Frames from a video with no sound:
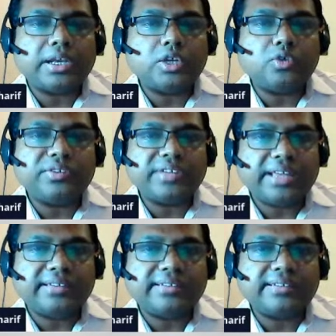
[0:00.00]
you
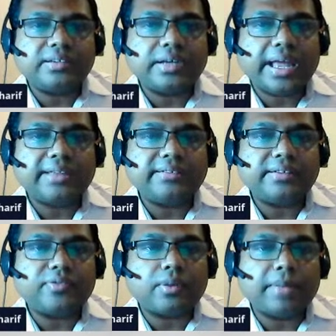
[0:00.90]
sense and
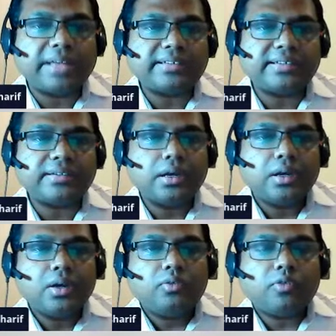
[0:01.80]
receive from message,
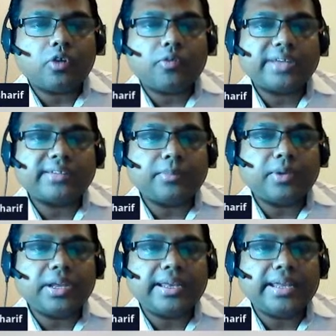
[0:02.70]
for
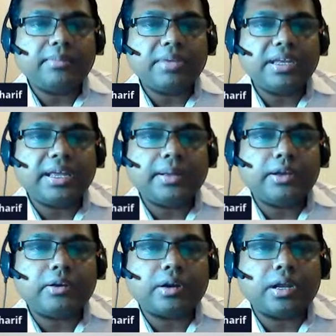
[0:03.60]
example a name in a
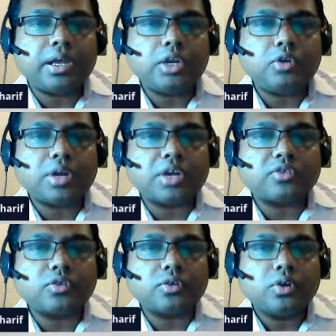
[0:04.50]

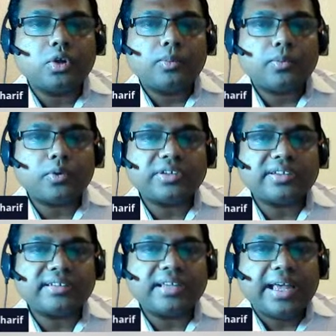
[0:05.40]
introduction
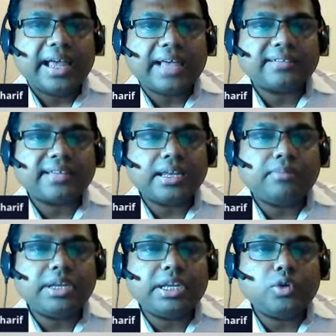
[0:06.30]
process, assign a
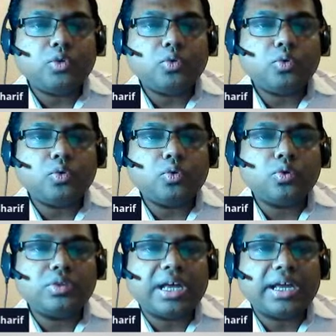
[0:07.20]
meaning to
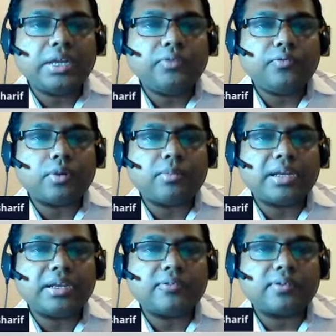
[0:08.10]
the informal
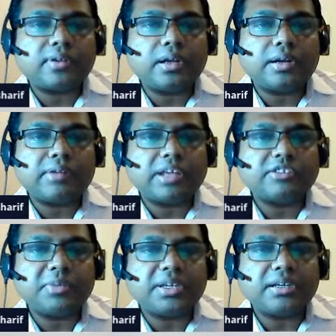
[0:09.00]

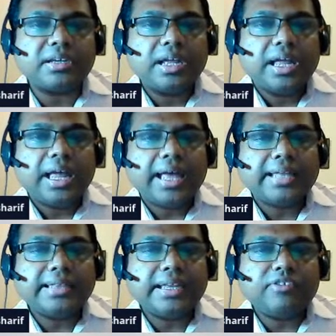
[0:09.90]
transmitted,
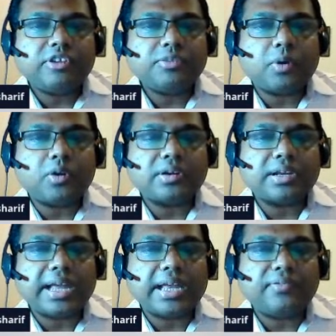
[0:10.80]
and then respond
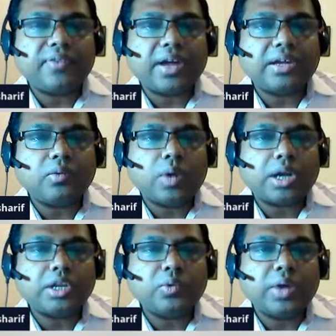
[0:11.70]
clarifying
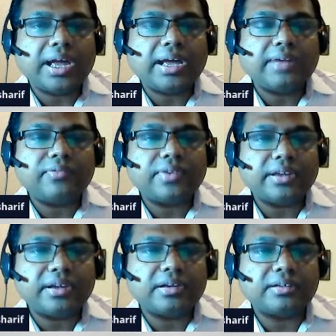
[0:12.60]
what you have
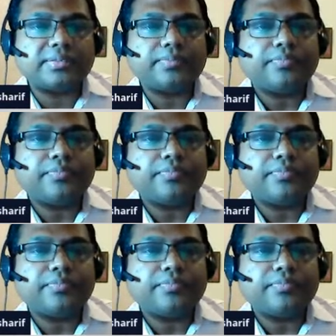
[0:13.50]
heard.